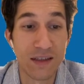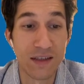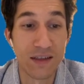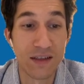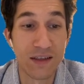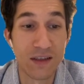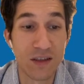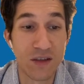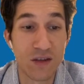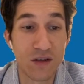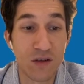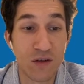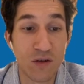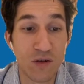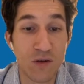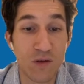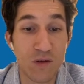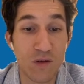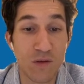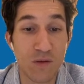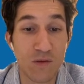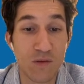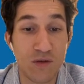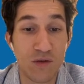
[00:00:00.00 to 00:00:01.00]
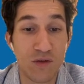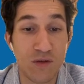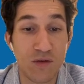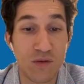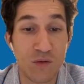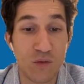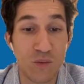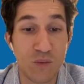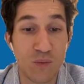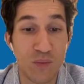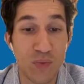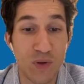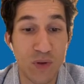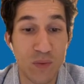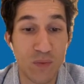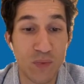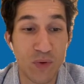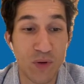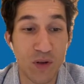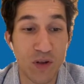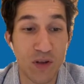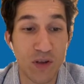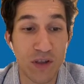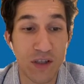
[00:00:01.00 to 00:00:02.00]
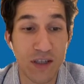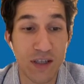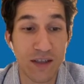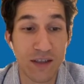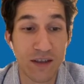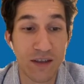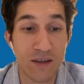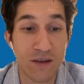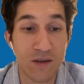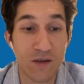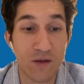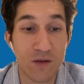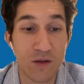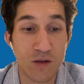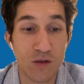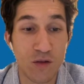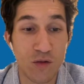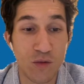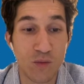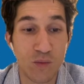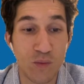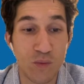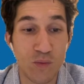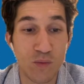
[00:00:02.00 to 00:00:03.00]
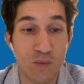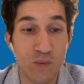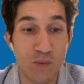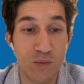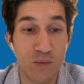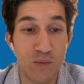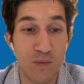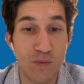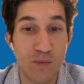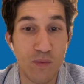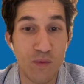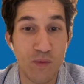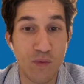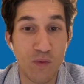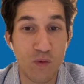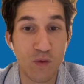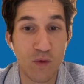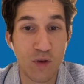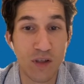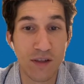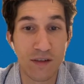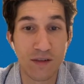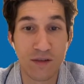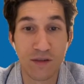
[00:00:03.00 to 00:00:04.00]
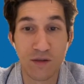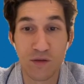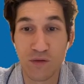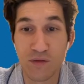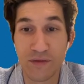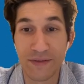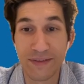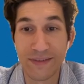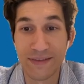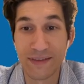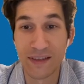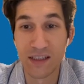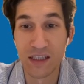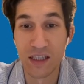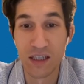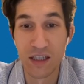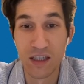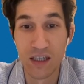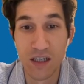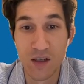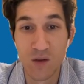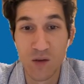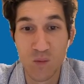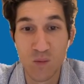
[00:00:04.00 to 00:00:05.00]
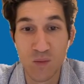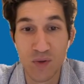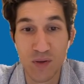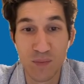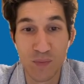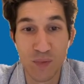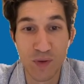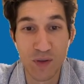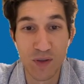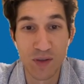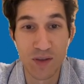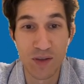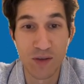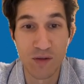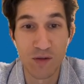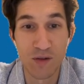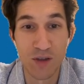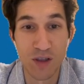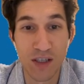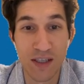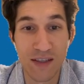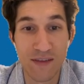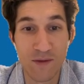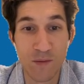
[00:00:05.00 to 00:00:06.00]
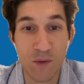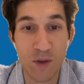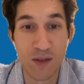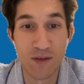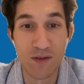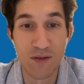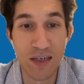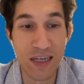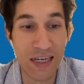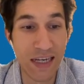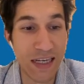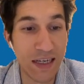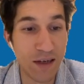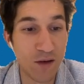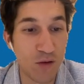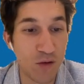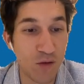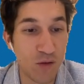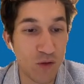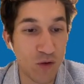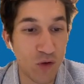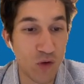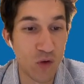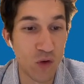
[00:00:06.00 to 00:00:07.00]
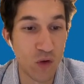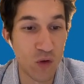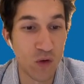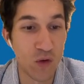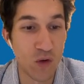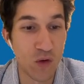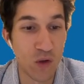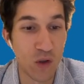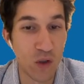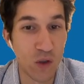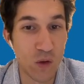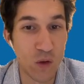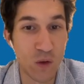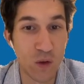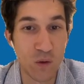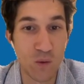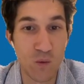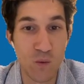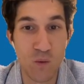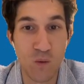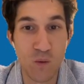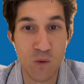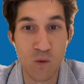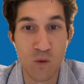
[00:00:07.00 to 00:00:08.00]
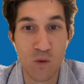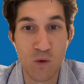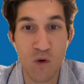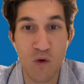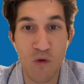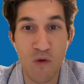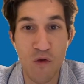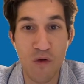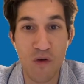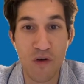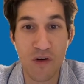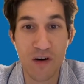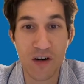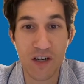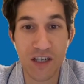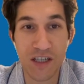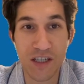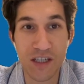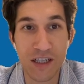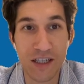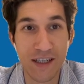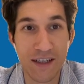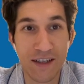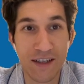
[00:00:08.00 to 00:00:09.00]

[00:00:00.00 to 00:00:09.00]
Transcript: So do people the do the, the, the people gonna give me grain or or